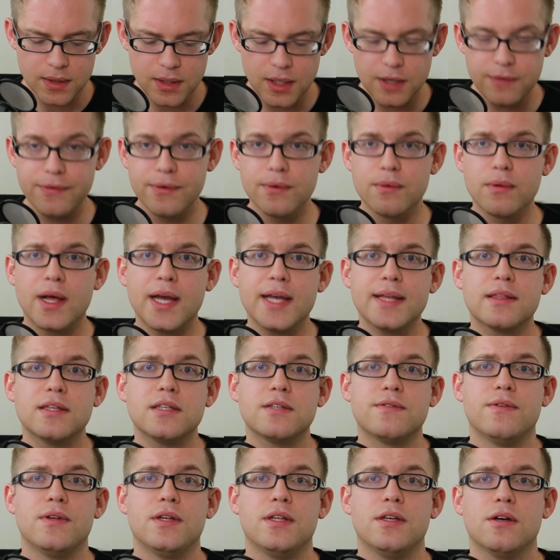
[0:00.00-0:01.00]
If you like
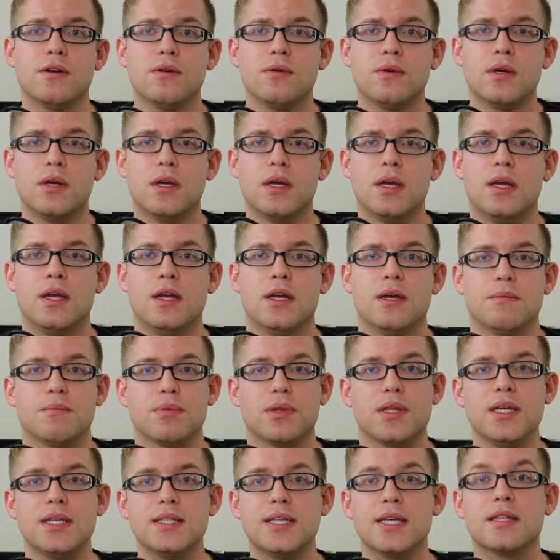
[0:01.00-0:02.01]
this video,
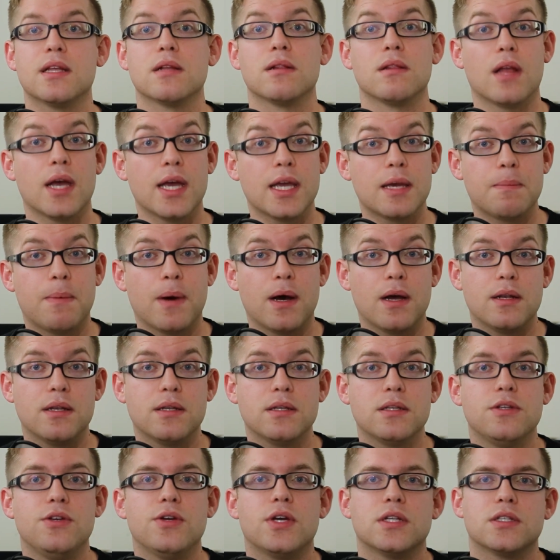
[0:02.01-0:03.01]
please hit the like
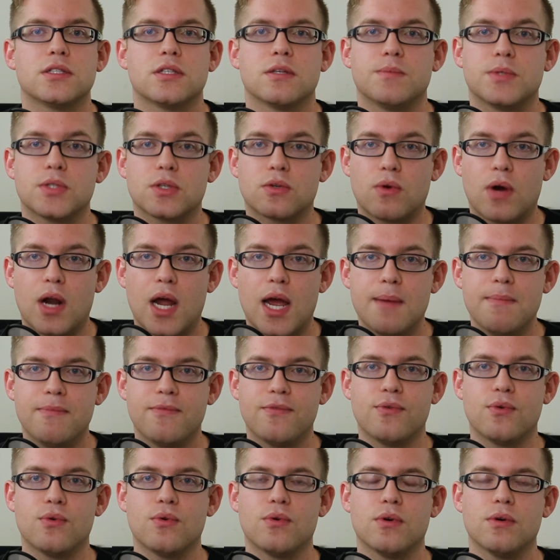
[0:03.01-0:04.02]
button. You can subscribe
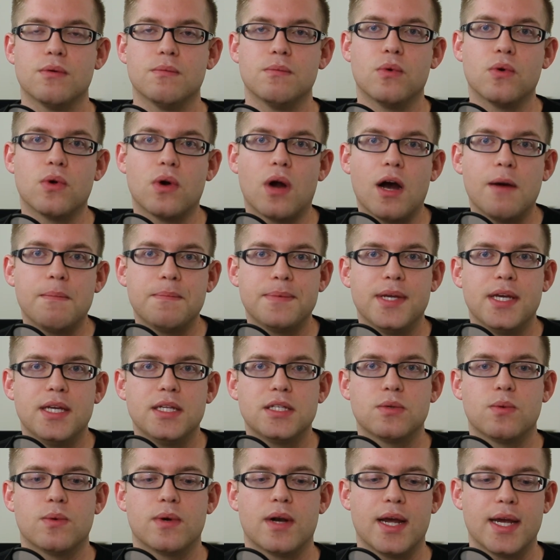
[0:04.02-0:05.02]
for more
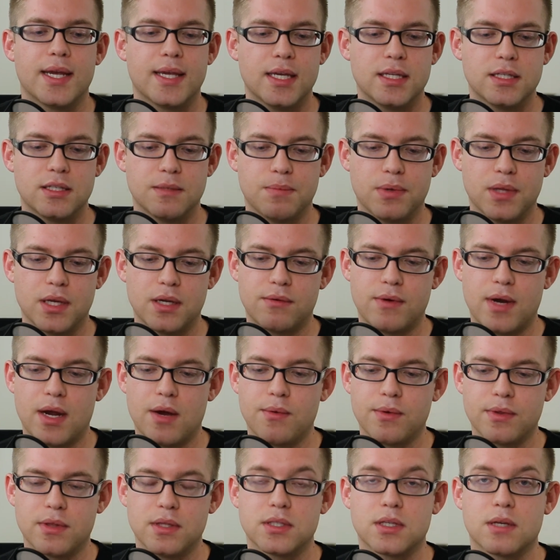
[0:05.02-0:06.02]
updates when I get to play
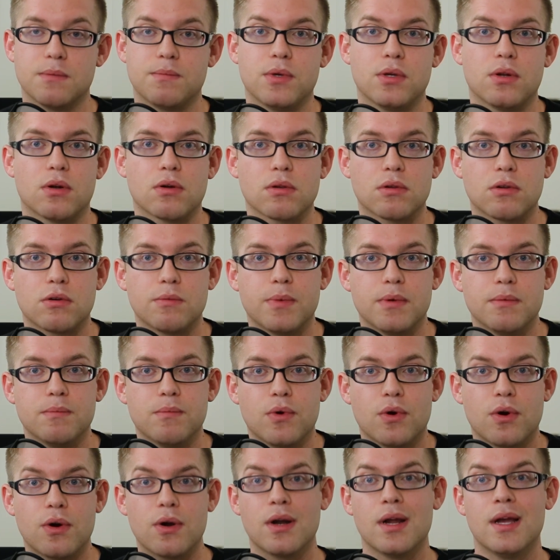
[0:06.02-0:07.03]
around with this computer a little bit
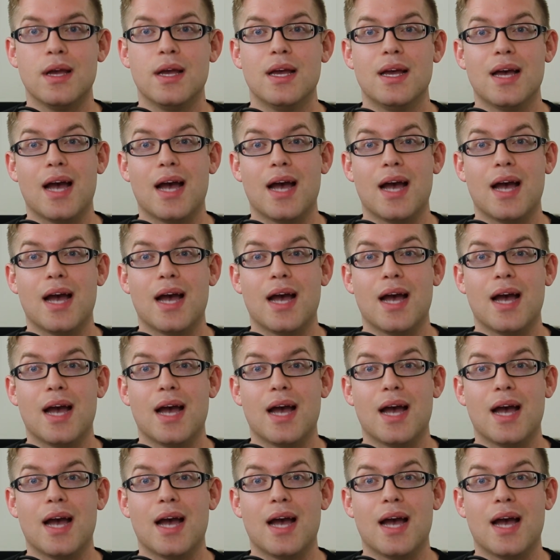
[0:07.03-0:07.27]
more.